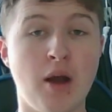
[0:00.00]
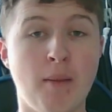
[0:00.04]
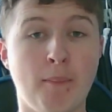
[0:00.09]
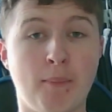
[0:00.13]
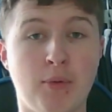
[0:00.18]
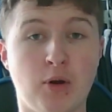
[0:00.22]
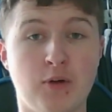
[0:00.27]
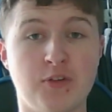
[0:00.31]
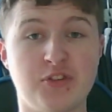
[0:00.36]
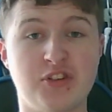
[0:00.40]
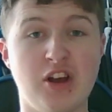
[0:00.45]

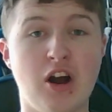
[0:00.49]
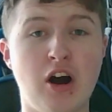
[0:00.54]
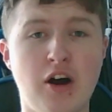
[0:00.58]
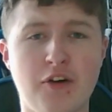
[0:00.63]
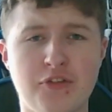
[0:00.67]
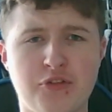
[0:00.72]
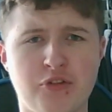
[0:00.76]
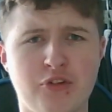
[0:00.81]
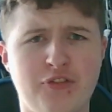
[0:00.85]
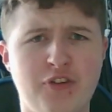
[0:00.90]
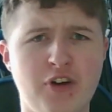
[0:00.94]
But obviously,
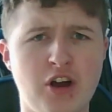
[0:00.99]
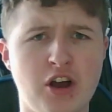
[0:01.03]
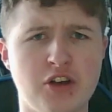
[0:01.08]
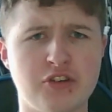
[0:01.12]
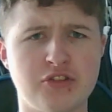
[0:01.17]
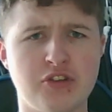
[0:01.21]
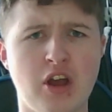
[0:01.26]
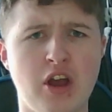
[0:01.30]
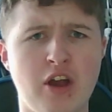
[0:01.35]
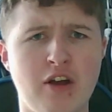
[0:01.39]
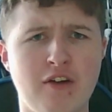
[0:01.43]
after the
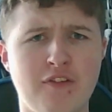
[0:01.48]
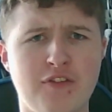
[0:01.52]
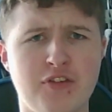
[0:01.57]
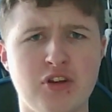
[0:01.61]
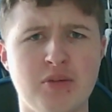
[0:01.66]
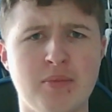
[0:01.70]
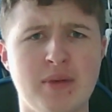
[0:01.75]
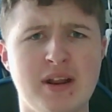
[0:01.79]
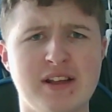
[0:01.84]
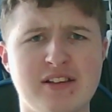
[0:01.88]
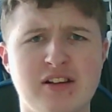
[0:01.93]
first
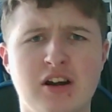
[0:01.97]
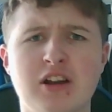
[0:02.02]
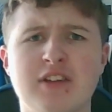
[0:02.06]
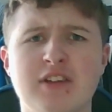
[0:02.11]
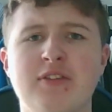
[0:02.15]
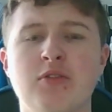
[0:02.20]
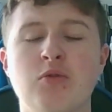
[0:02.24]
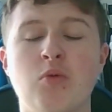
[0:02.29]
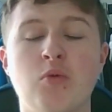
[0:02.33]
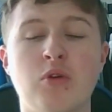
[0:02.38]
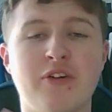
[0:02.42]
few minutes,
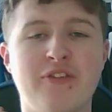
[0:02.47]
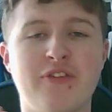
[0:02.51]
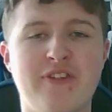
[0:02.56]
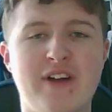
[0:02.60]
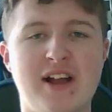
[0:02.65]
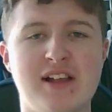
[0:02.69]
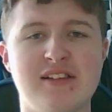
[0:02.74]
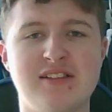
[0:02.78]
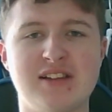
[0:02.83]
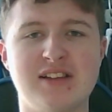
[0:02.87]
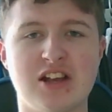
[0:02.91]
Huddersfield would have
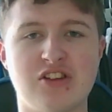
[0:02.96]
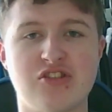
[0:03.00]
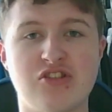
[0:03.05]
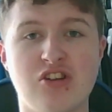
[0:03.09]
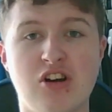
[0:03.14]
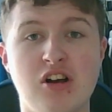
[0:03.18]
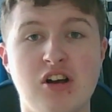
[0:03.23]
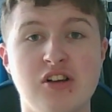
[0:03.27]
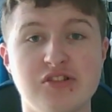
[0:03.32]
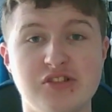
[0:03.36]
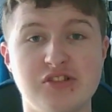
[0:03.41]
fancied their
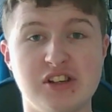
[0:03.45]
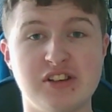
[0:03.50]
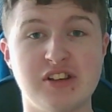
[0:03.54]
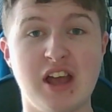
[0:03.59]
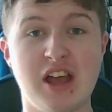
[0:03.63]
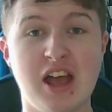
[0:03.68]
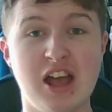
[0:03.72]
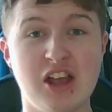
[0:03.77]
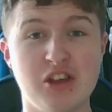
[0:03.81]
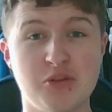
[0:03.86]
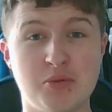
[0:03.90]
chances,
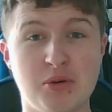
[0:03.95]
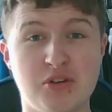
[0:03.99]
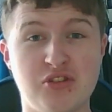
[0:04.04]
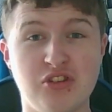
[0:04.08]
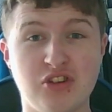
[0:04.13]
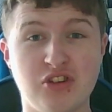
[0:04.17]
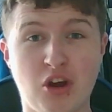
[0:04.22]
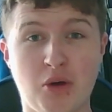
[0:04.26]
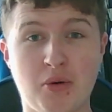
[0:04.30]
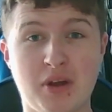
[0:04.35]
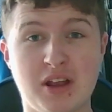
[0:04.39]

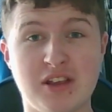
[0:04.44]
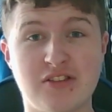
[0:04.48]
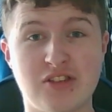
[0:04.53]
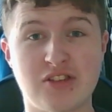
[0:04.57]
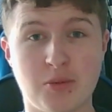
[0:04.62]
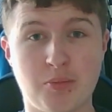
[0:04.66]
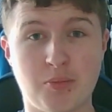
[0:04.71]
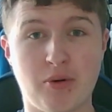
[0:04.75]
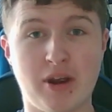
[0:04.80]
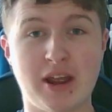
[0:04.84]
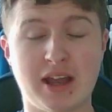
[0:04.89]
especially going into
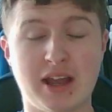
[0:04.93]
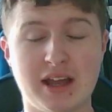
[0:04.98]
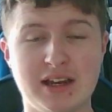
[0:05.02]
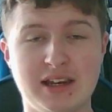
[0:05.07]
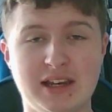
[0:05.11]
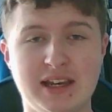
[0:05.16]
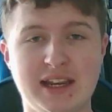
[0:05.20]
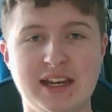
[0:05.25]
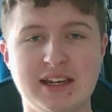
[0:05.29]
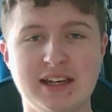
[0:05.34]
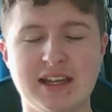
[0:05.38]
the break
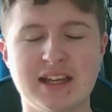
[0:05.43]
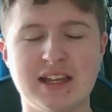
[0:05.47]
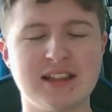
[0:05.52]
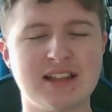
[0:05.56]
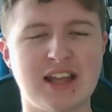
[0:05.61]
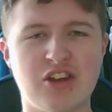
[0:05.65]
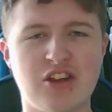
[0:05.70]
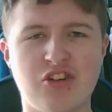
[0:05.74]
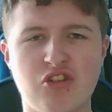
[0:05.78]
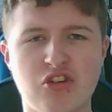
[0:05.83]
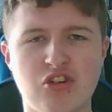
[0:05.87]
leading.
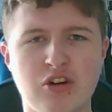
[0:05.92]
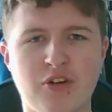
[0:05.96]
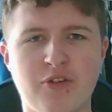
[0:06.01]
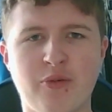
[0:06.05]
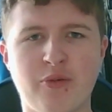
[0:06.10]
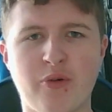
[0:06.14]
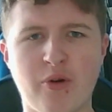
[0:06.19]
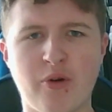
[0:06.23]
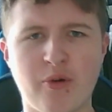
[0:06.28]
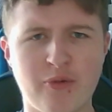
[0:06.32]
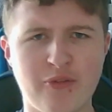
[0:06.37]
They should
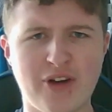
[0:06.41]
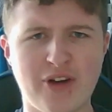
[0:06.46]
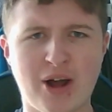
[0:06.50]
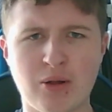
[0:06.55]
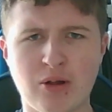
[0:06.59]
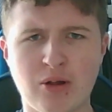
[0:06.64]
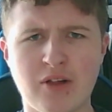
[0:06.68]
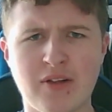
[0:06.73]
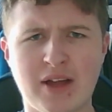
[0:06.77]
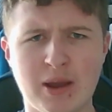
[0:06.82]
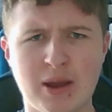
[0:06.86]
have
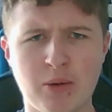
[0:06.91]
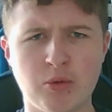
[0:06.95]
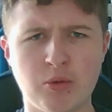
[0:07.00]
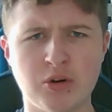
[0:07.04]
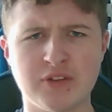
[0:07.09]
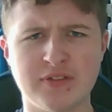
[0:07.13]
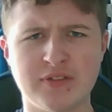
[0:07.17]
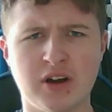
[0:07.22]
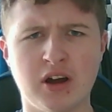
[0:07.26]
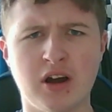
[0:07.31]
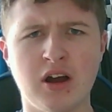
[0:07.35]
felt like they would
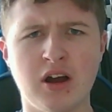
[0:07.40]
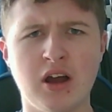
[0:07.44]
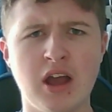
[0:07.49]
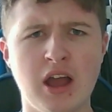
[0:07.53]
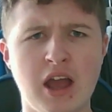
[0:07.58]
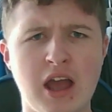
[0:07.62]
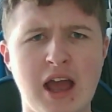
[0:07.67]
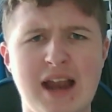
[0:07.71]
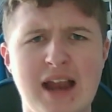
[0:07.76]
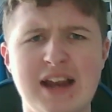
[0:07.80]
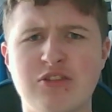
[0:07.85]
have uh,
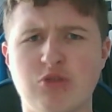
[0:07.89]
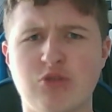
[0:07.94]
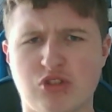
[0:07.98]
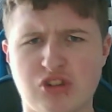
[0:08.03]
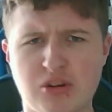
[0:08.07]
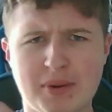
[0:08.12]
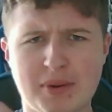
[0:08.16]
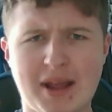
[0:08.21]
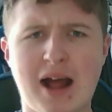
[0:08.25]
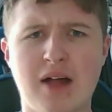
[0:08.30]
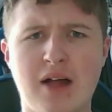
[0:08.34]
at least got
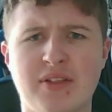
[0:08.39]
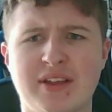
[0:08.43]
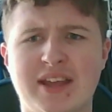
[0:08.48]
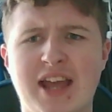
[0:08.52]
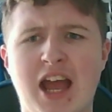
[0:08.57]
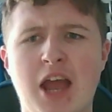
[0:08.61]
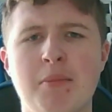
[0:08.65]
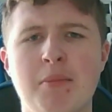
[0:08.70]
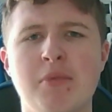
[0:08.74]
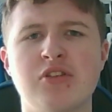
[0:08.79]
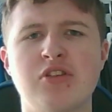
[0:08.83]
something out of the
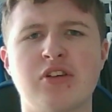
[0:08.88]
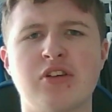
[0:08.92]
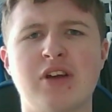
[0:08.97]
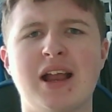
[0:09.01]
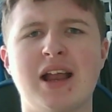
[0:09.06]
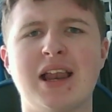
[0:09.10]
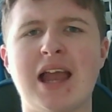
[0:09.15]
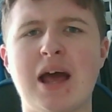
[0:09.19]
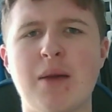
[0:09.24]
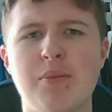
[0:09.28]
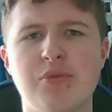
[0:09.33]
game, and to
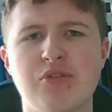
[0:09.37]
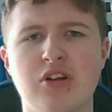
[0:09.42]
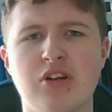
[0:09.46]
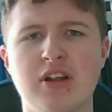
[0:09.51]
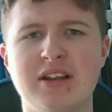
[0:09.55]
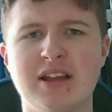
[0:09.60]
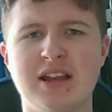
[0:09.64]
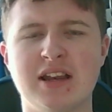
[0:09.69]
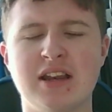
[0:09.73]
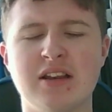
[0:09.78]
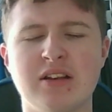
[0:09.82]
collapse like
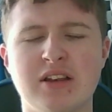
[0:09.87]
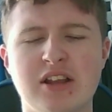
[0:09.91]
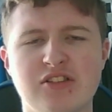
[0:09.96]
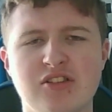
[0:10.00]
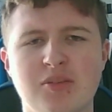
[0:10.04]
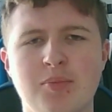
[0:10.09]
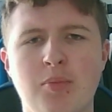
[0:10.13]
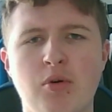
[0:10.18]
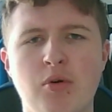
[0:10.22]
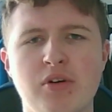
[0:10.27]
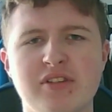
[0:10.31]
they did in
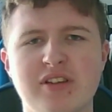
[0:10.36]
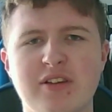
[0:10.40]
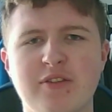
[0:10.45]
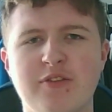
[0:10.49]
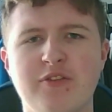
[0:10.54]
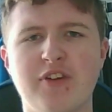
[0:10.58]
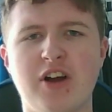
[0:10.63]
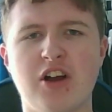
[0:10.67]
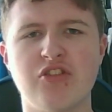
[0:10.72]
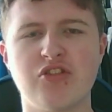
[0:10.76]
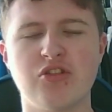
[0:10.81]
disappointing
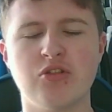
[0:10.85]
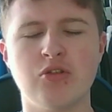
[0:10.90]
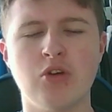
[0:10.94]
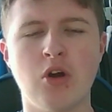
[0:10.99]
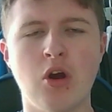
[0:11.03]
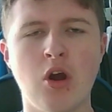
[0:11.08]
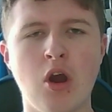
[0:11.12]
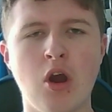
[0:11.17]
fashion